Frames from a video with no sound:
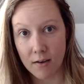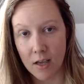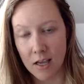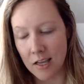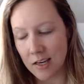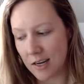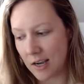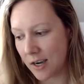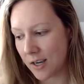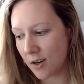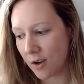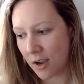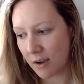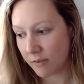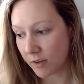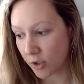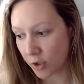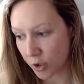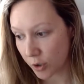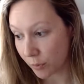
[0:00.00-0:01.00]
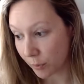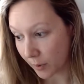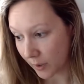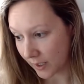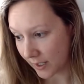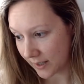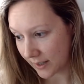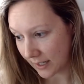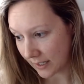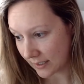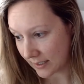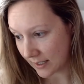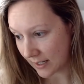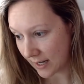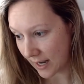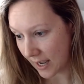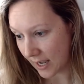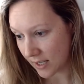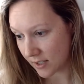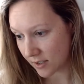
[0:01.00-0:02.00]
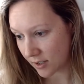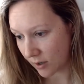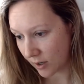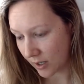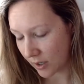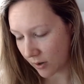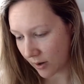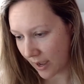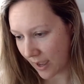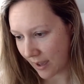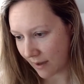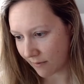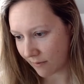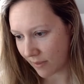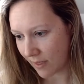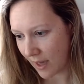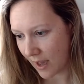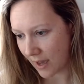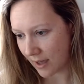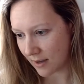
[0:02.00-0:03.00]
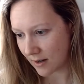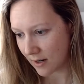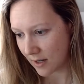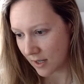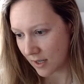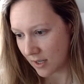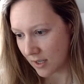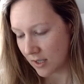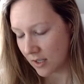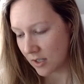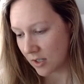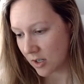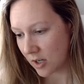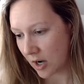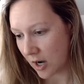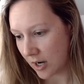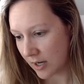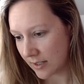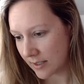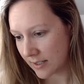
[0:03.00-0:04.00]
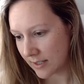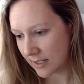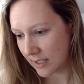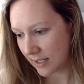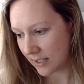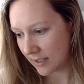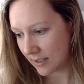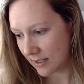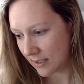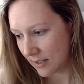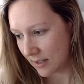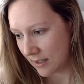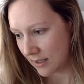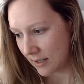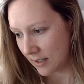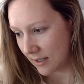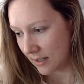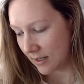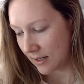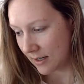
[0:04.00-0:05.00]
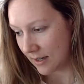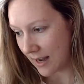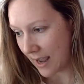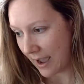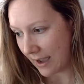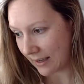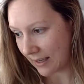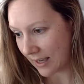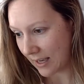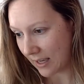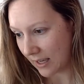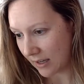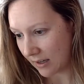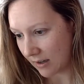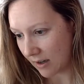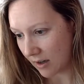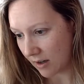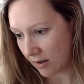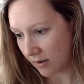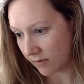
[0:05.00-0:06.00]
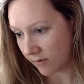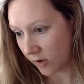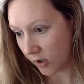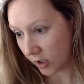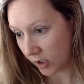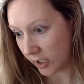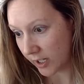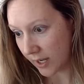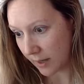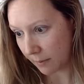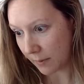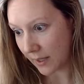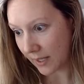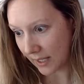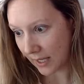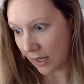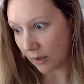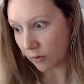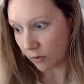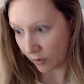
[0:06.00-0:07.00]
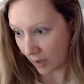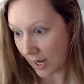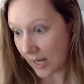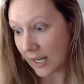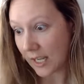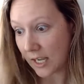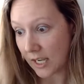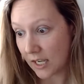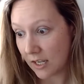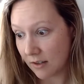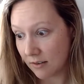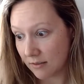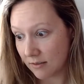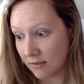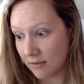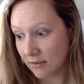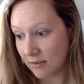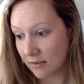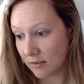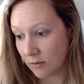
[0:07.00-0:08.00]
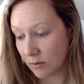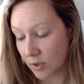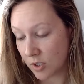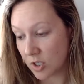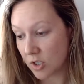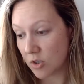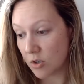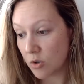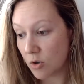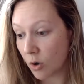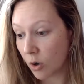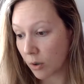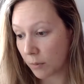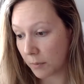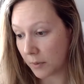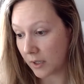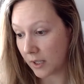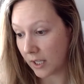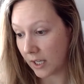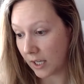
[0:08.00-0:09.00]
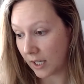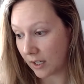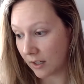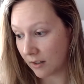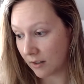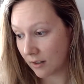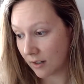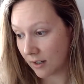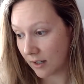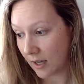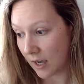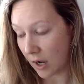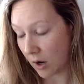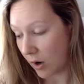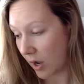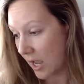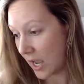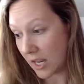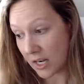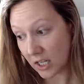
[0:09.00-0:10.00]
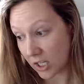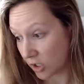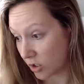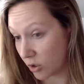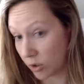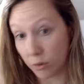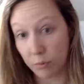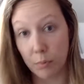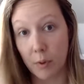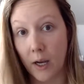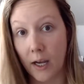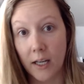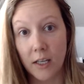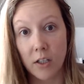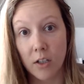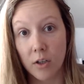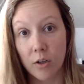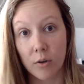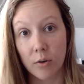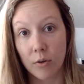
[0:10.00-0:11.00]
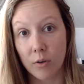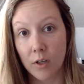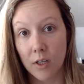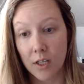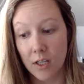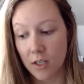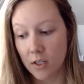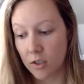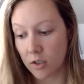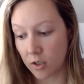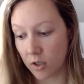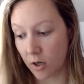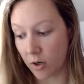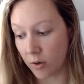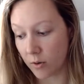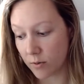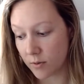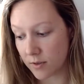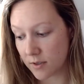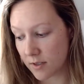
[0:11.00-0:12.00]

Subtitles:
Now, I don't have a troupe or anything today, so I don't have that constant nagging of hurry up and get ready, which is normally how any troupe I do goes.